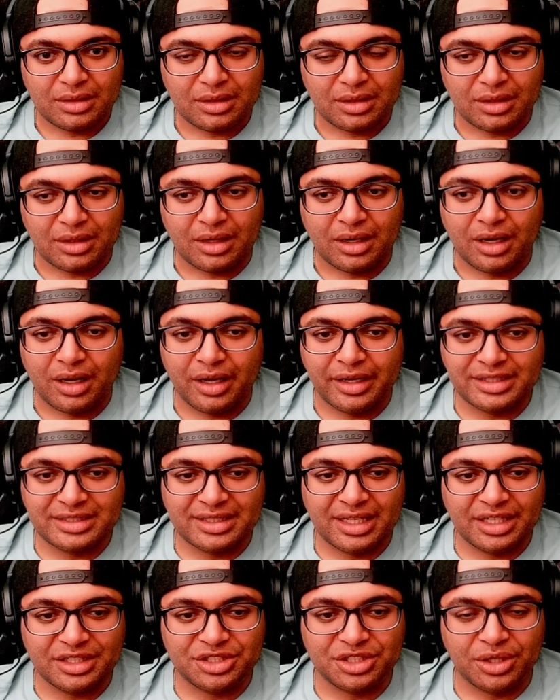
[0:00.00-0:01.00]
Ah, he's
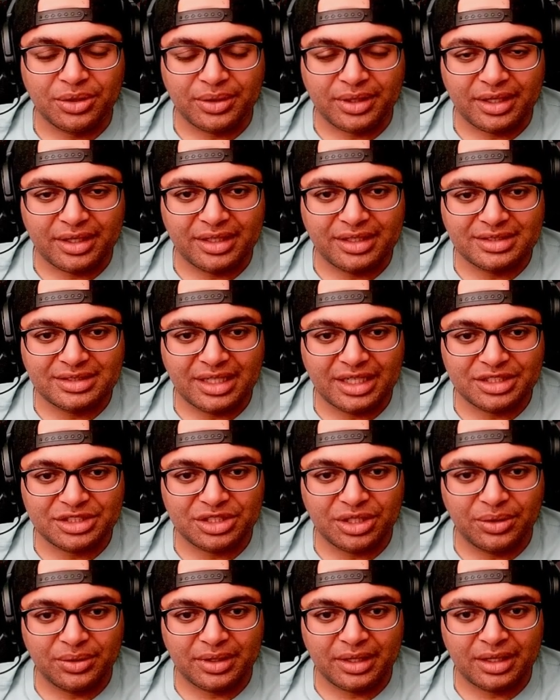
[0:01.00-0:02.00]
not choking. He's not
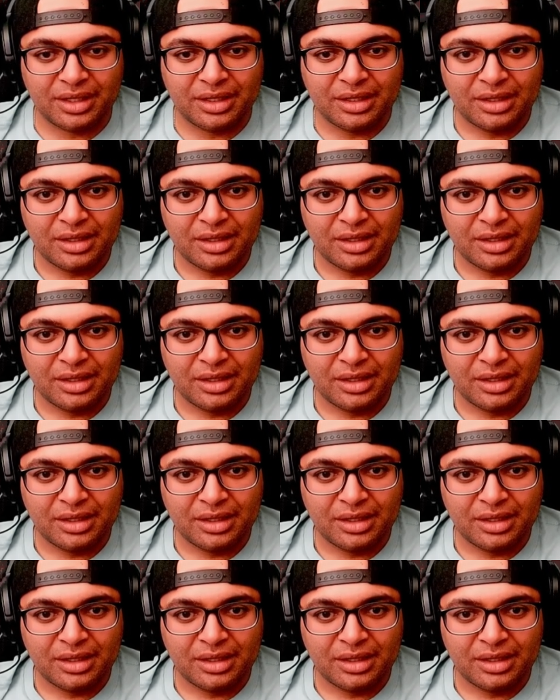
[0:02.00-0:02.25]
choking.